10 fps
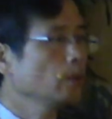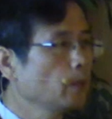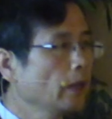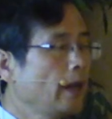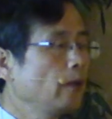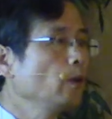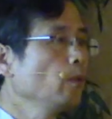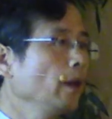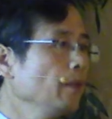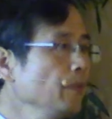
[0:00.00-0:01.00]
Good morning,
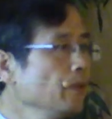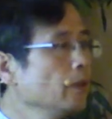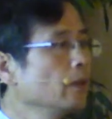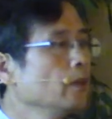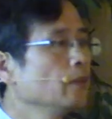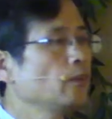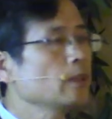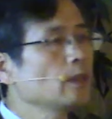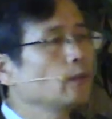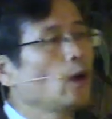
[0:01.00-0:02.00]
everyone.
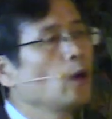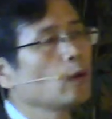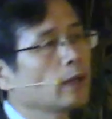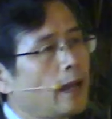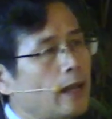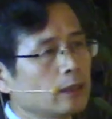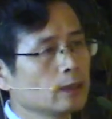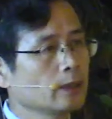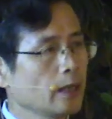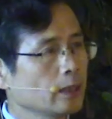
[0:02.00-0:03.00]
First of all, I would like
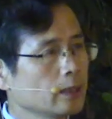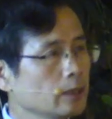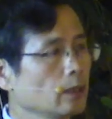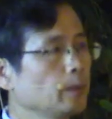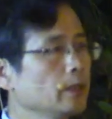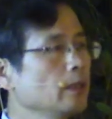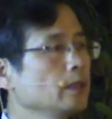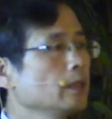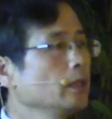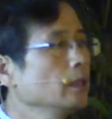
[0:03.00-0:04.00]
to take this
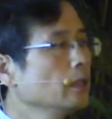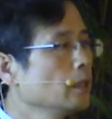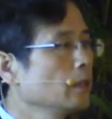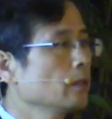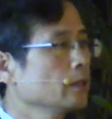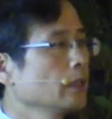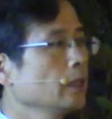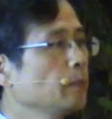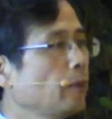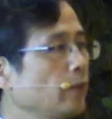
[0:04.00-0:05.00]
opportunity to
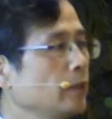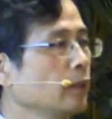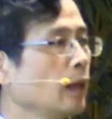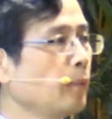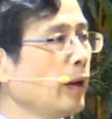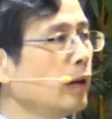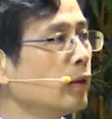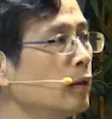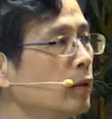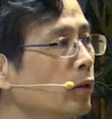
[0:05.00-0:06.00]
thank Professor
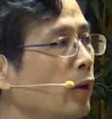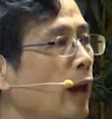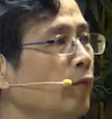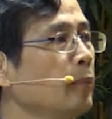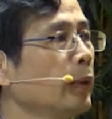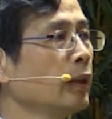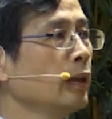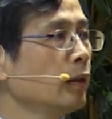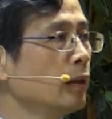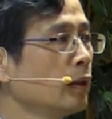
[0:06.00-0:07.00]
Capella to have me
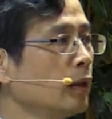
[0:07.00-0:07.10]
here,